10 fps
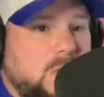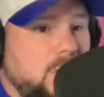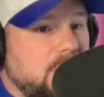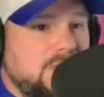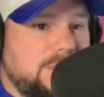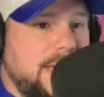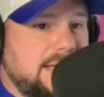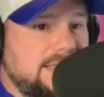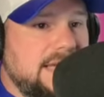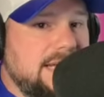We'll use them
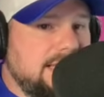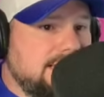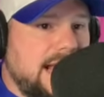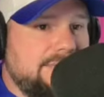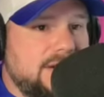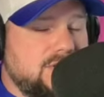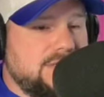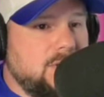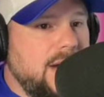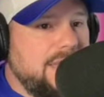as needed. It's kind of an
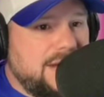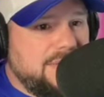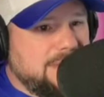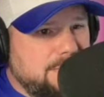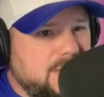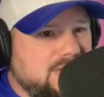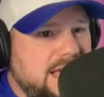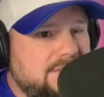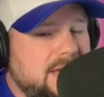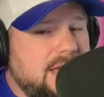interesting way that I think the Bills
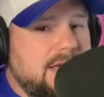have